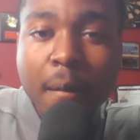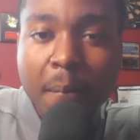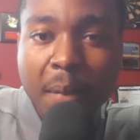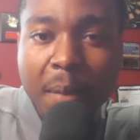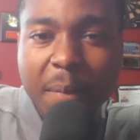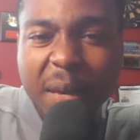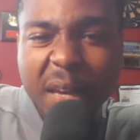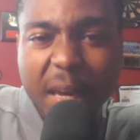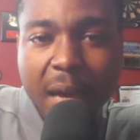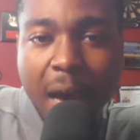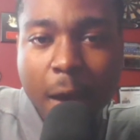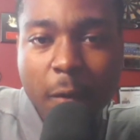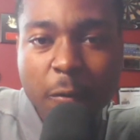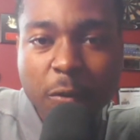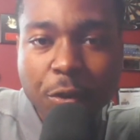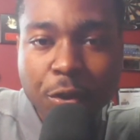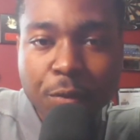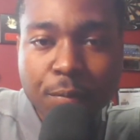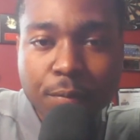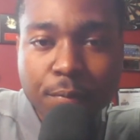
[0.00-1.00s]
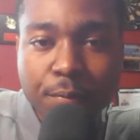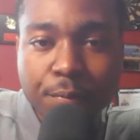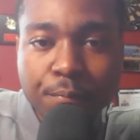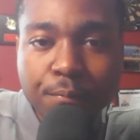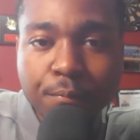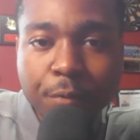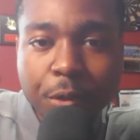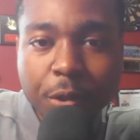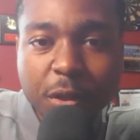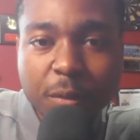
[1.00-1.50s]
Maybe in college,
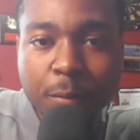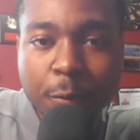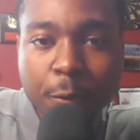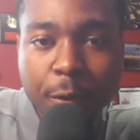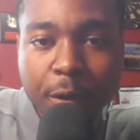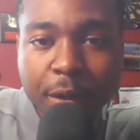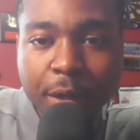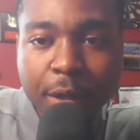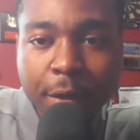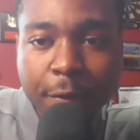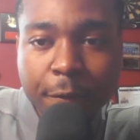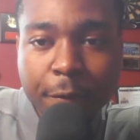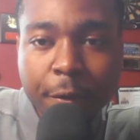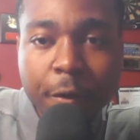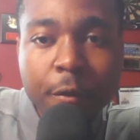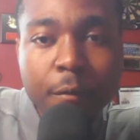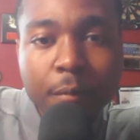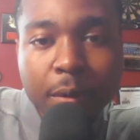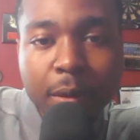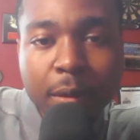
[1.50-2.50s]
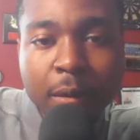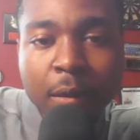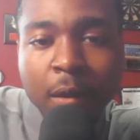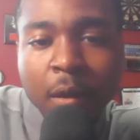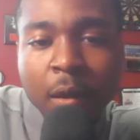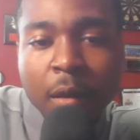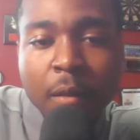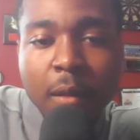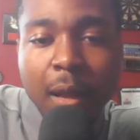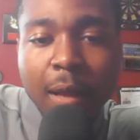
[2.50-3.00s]
you know, more than the NFL, but
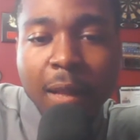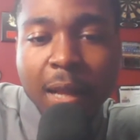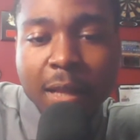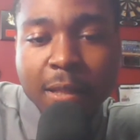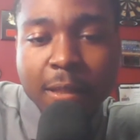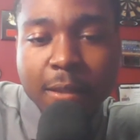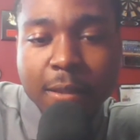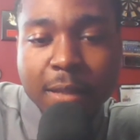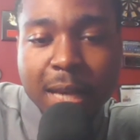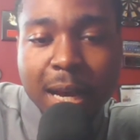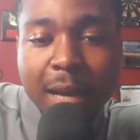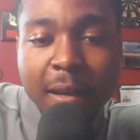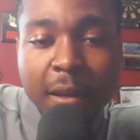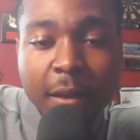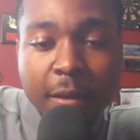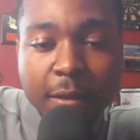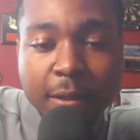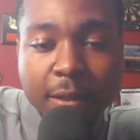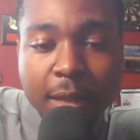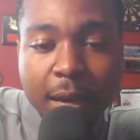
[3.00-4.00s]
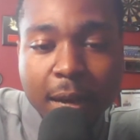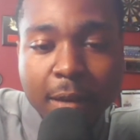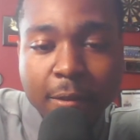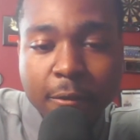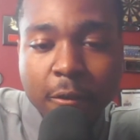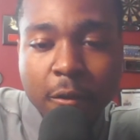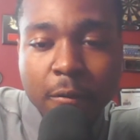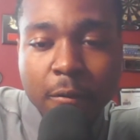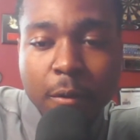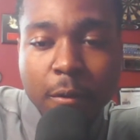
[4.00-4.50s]
like that's a tight end
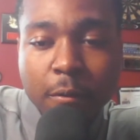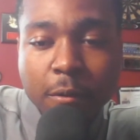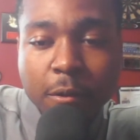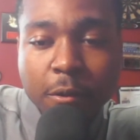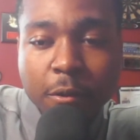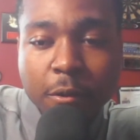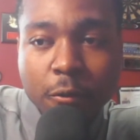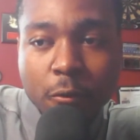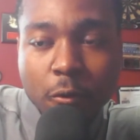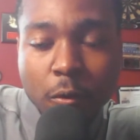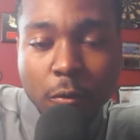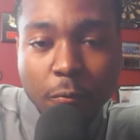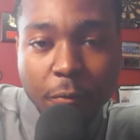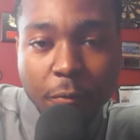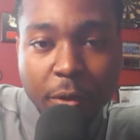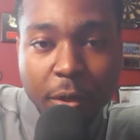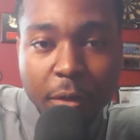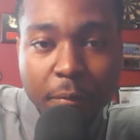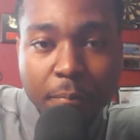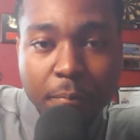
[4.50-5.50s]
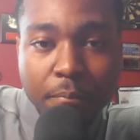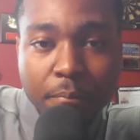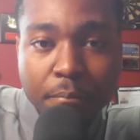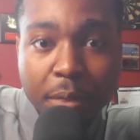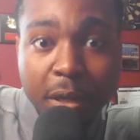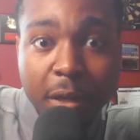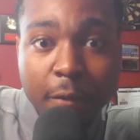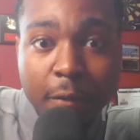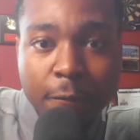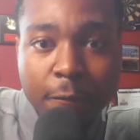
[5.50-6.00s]
size almost, you know, or a really
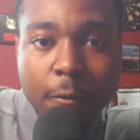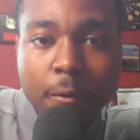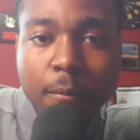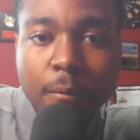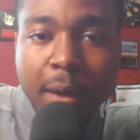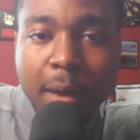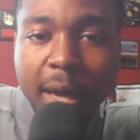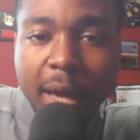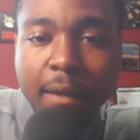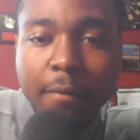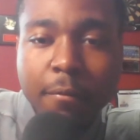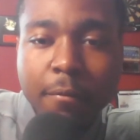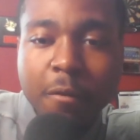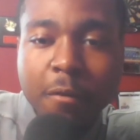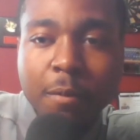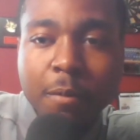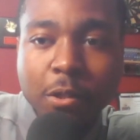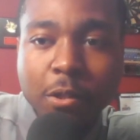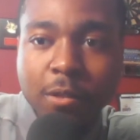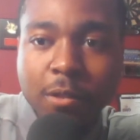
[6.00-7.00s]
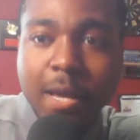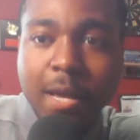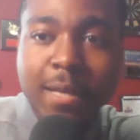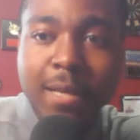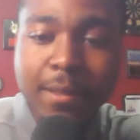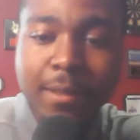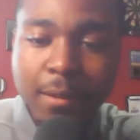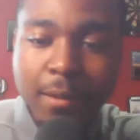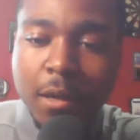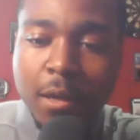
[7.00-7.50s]
big fullback, you know. But
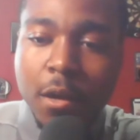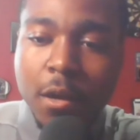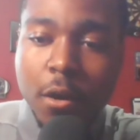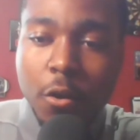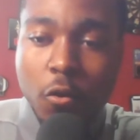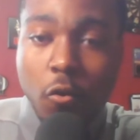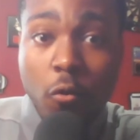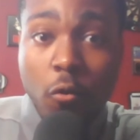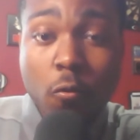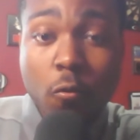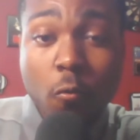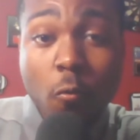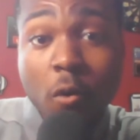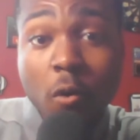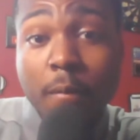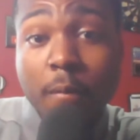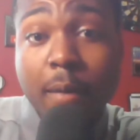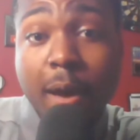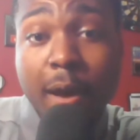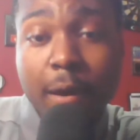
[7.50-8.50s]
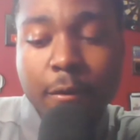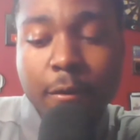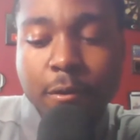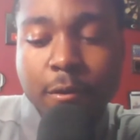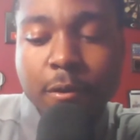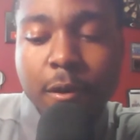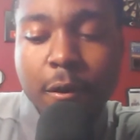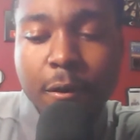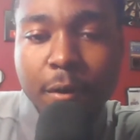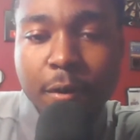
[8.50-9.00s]
that's your quarterback you're
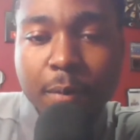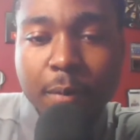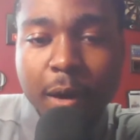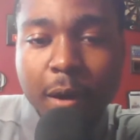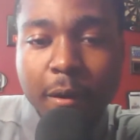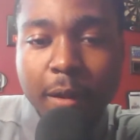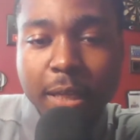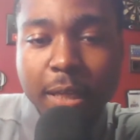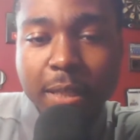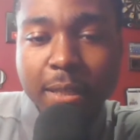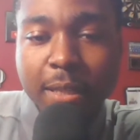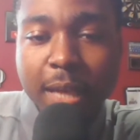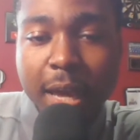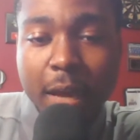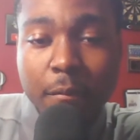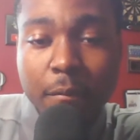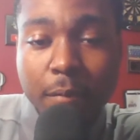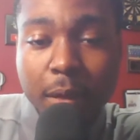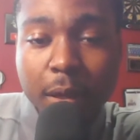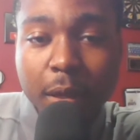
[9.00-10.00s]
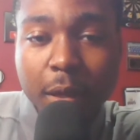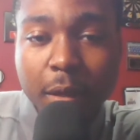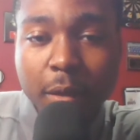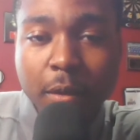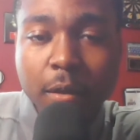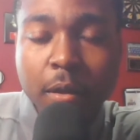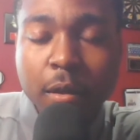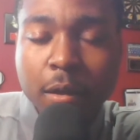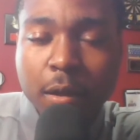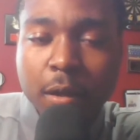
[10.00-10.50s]
talking about. That's that big.
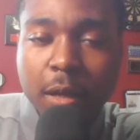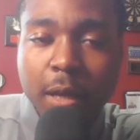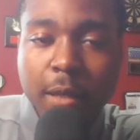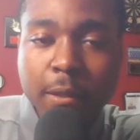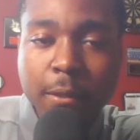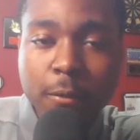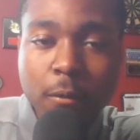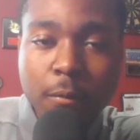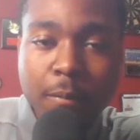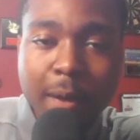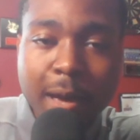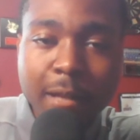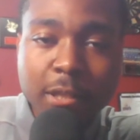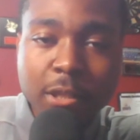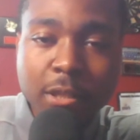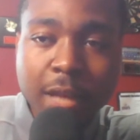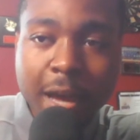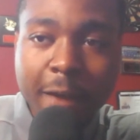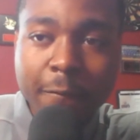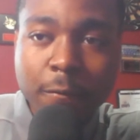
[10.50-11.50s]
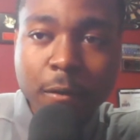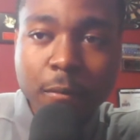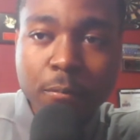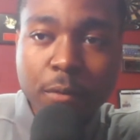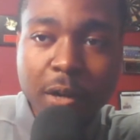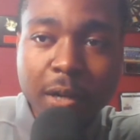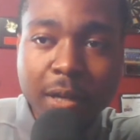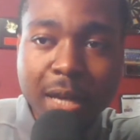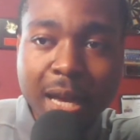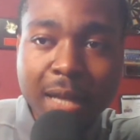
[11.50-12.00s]
And so imagine having to
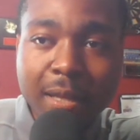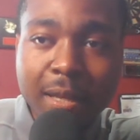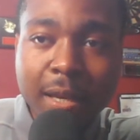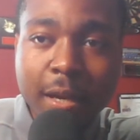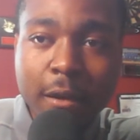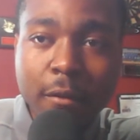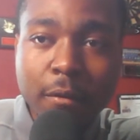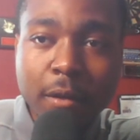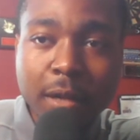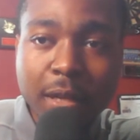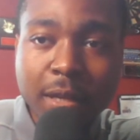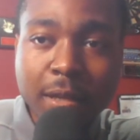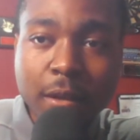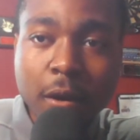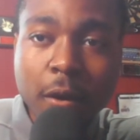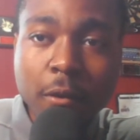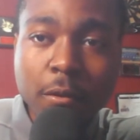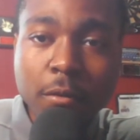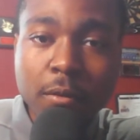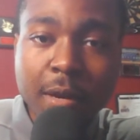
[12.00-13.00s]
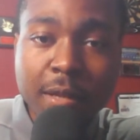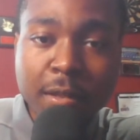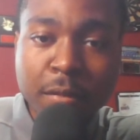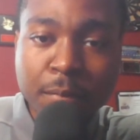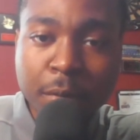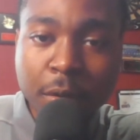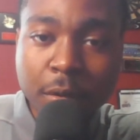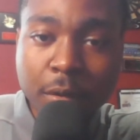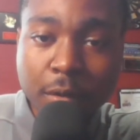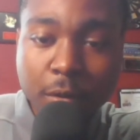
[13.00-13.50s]
bring that down. He also has the
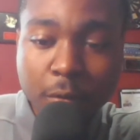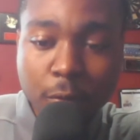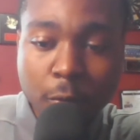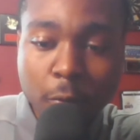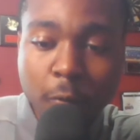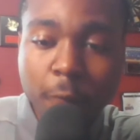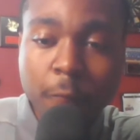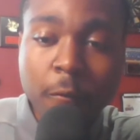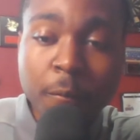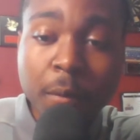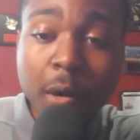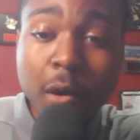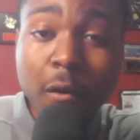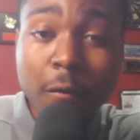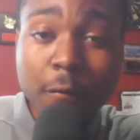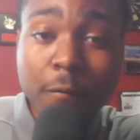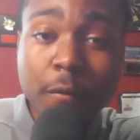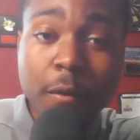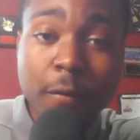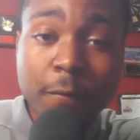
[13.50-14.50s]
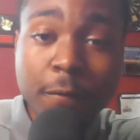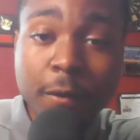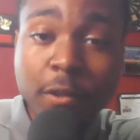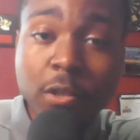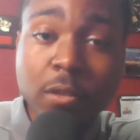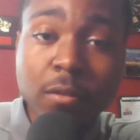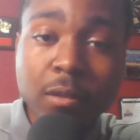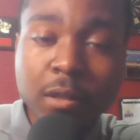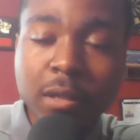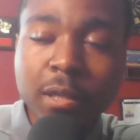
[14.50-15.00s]
ability to throw a football
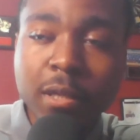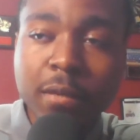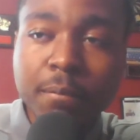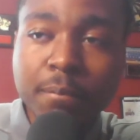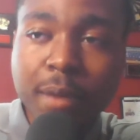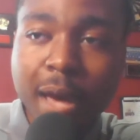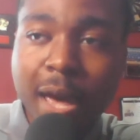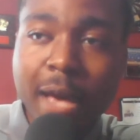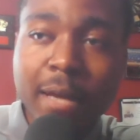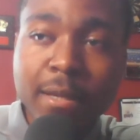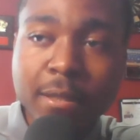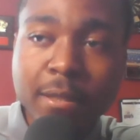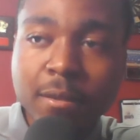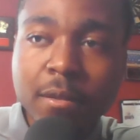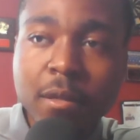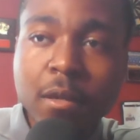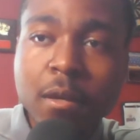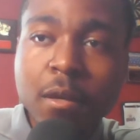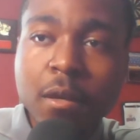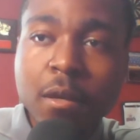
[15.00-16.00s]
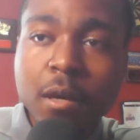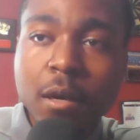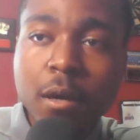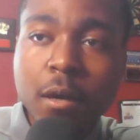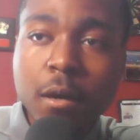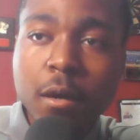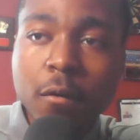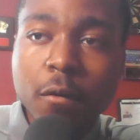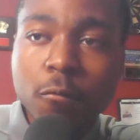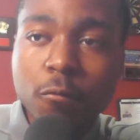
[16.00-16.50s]
efficiently. He can pass
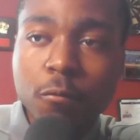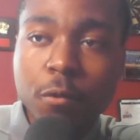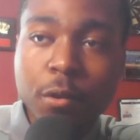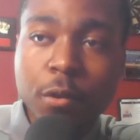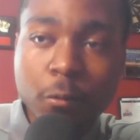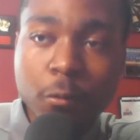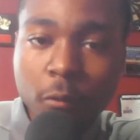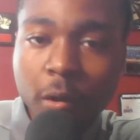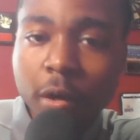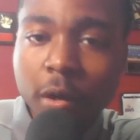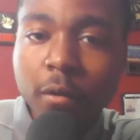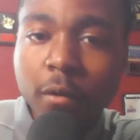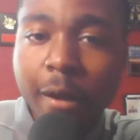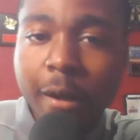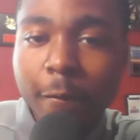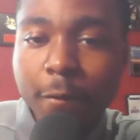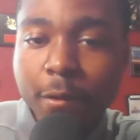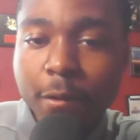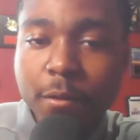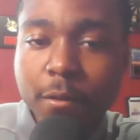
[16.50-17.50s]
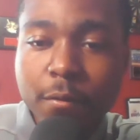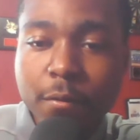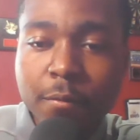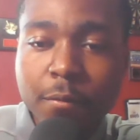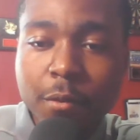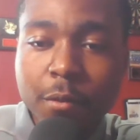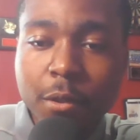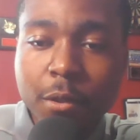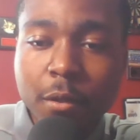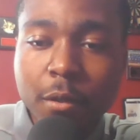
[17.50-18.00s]
really well. That was,
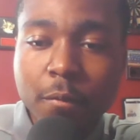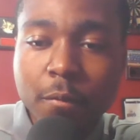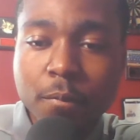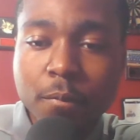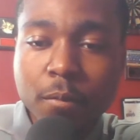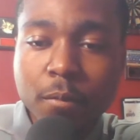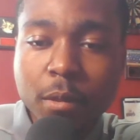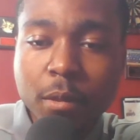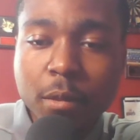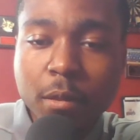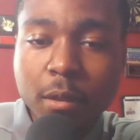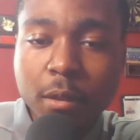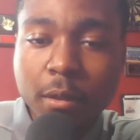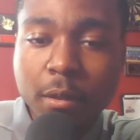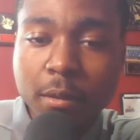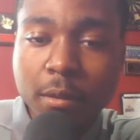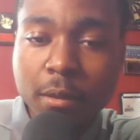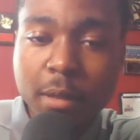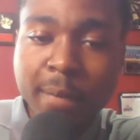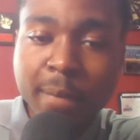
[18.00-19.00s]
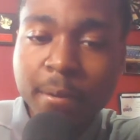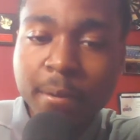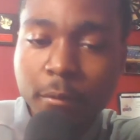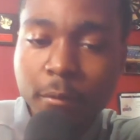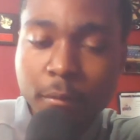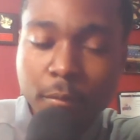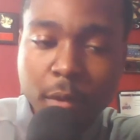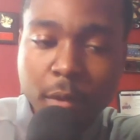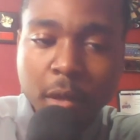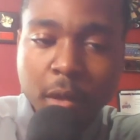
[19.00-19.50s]
you know, a lot of
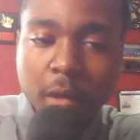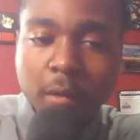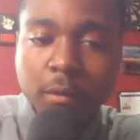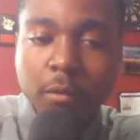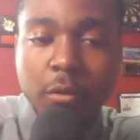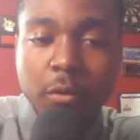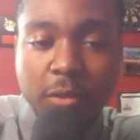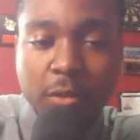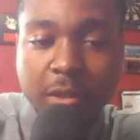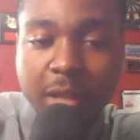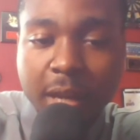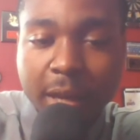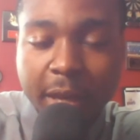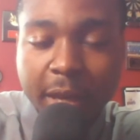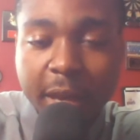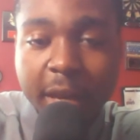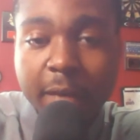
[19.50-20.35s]
people don't understand.